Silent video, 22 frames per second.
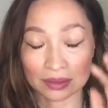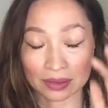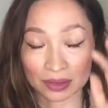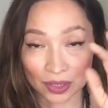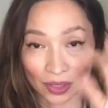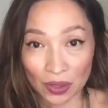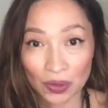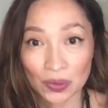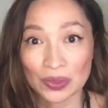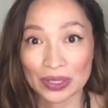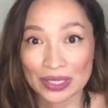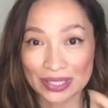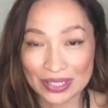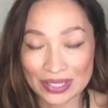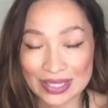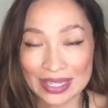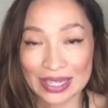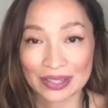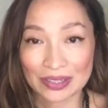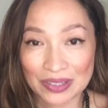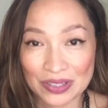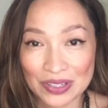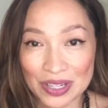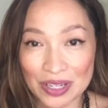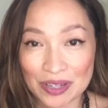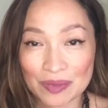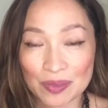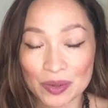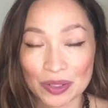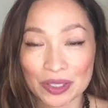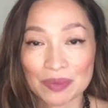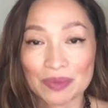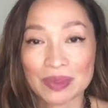go into sacred
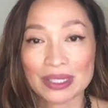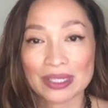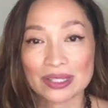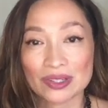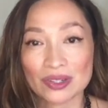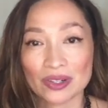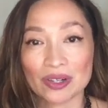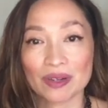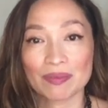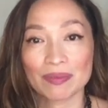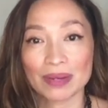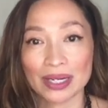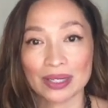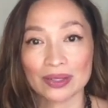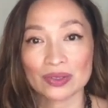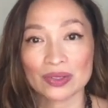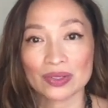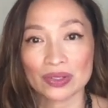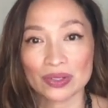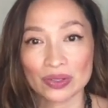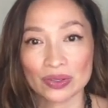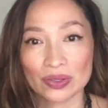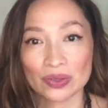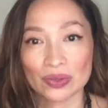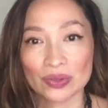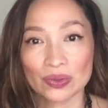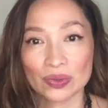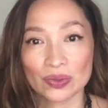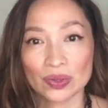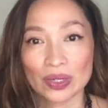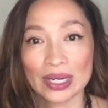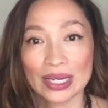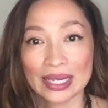ceremony because you're about
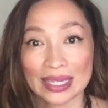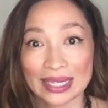to